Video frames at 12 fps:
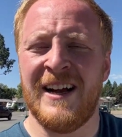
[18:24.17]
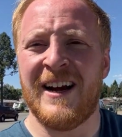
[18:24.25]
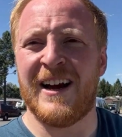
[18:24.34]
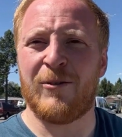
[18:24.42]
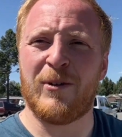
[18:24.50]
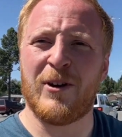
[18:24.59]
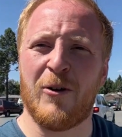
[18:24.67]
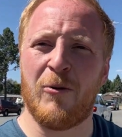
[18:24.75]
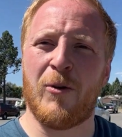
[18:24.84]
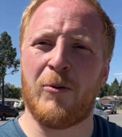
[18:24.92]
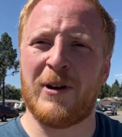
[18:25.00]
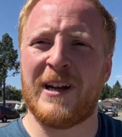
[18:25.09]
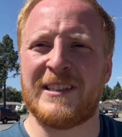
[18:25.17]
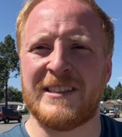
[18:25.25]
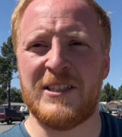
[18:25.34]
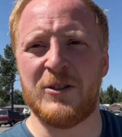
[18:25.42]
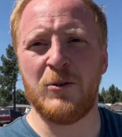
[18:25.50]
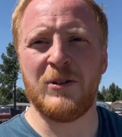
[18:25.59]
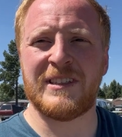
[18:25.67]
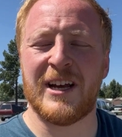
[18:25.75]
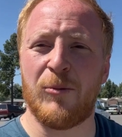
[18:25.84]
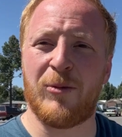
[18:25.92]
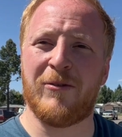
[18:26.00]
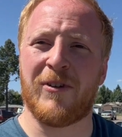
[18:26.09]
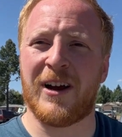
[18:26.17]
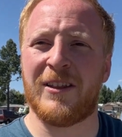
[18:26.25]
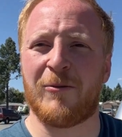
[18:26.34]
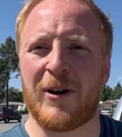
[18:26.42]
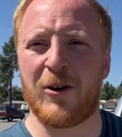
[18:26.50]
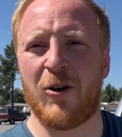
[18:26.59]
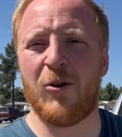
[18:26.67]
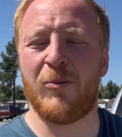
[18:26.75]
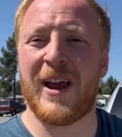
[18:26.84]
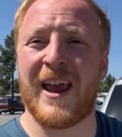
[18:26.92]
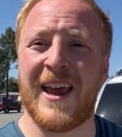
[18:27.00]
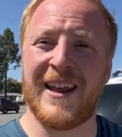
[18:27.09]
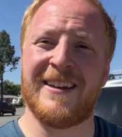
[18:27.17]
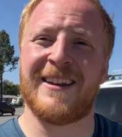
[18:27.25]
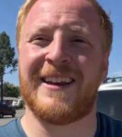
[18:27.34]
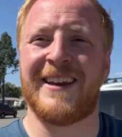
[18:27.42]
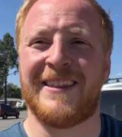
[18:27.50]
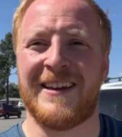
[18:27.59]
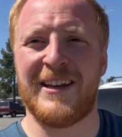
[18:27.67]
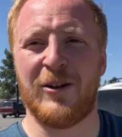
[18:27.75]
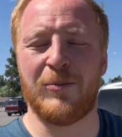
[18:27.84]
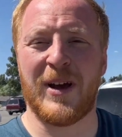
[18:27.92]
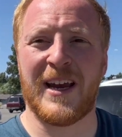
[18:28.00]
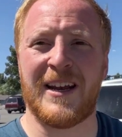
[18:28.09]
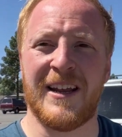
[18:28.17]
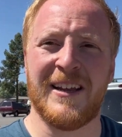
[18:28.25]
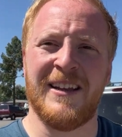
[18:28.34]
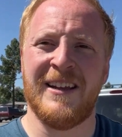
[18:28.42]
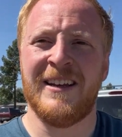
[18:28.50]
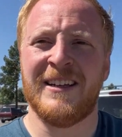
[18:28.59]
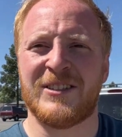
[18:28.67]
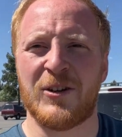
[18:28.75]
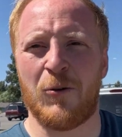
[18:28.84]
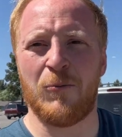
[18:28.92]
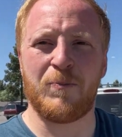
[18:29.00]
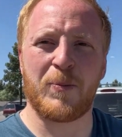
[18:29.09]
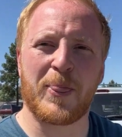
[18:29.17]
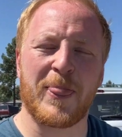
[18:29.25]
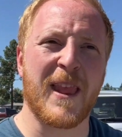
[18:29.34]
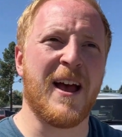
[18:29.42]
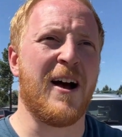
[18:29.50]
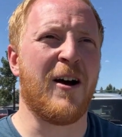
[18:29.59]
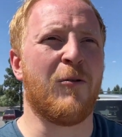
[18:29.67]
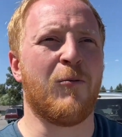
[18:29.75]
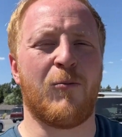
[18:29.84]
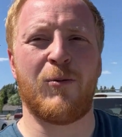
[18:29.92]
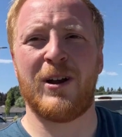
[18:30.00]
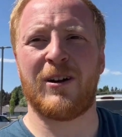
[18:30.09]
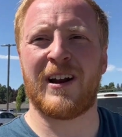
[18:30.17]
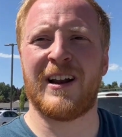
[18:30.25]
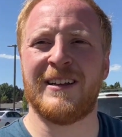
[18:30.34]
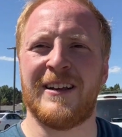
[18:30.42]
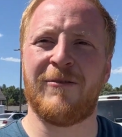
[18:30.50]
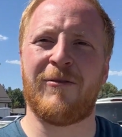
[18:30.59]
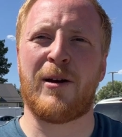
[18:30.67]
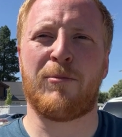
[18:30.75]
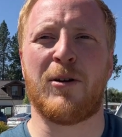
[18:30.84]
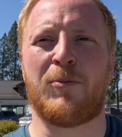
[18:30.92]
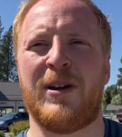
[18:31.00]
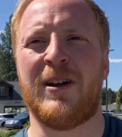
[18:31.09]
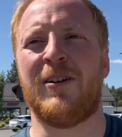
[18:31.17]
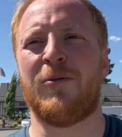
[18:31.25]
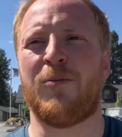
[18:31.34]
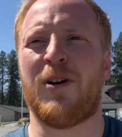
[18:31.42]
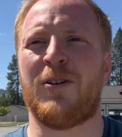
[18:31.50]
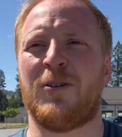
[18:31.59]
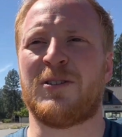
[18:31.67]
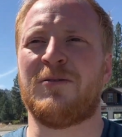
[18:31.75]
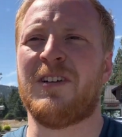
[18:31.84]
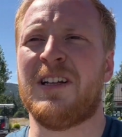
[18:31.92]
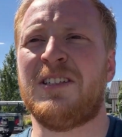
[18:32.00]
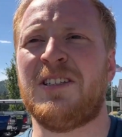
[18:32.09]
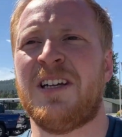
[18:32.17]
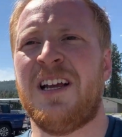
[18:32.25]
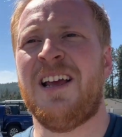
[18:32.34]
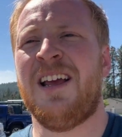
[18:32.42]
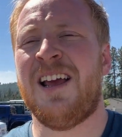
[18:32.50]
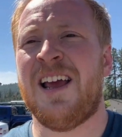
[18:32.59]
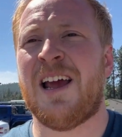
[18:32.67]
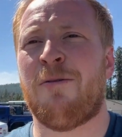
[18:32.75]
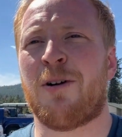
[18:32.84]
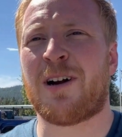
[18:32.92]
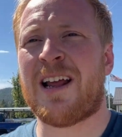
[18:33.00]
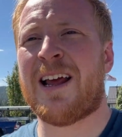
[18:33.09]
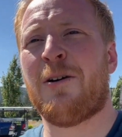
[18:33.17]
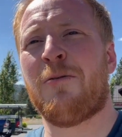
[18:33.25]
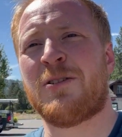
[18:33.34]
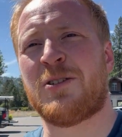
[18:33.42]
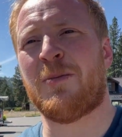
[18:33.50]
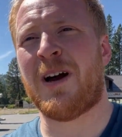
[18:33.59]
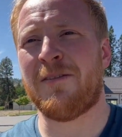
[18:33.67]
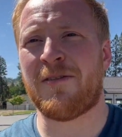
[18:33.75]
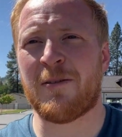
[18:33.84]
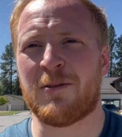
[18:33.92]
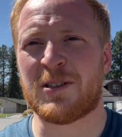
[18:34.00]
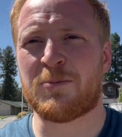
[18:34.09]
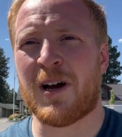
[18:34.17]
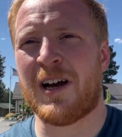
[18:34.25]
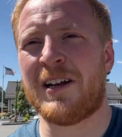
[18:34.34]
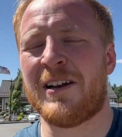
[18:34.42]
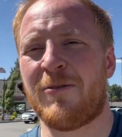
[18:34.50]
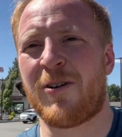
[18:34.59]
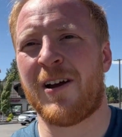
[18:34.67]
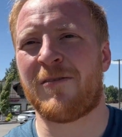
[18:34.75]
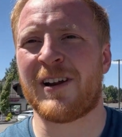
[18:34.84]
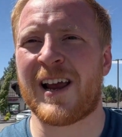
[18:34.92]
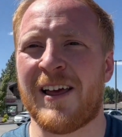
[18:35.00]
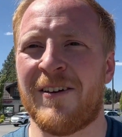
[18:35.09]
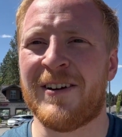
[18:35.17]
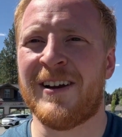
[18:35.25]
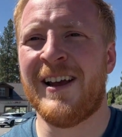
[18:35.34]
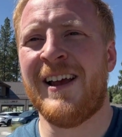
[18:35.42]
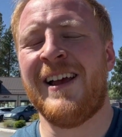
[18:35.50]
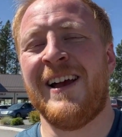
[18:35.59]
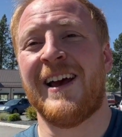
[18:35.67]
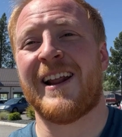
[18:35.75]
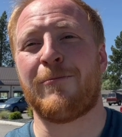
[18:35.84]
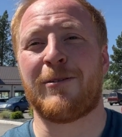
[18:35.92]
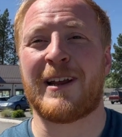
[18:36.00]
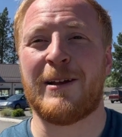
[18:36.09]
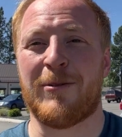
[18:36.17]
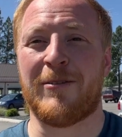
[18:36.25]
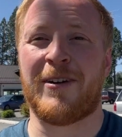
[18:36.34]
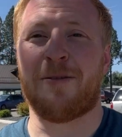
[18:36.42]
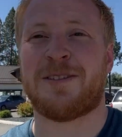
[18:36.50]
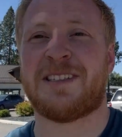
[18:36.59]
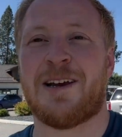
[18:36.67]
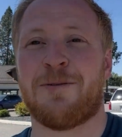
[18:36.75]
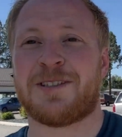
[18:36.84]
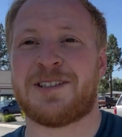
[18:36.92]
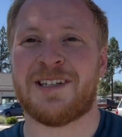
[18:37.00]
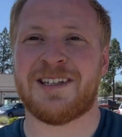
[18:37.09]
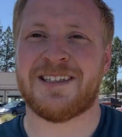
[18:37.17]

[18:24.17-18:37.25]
And we know what we need to do to help you find the right home and get the deal made. So we are gonna wrap it up here at Ponderosa Village, and we're gonna head over to my favorite spot, Craft and Gather. I'm gonna get my favorite sandwich.